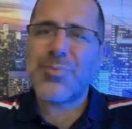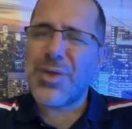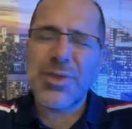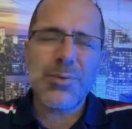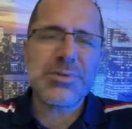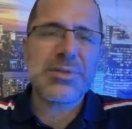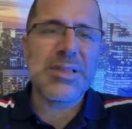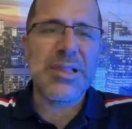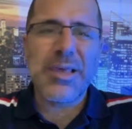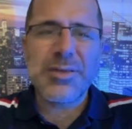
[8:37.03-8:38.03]
I think it was
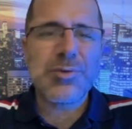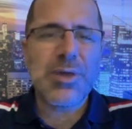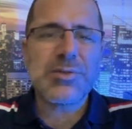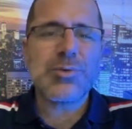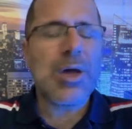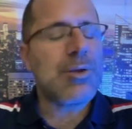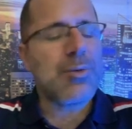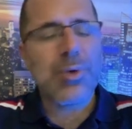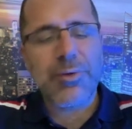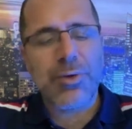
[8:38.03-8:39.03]
late 2020, I don't
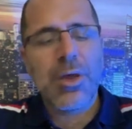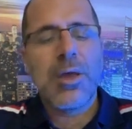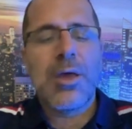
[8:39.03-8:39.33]
know, whatever.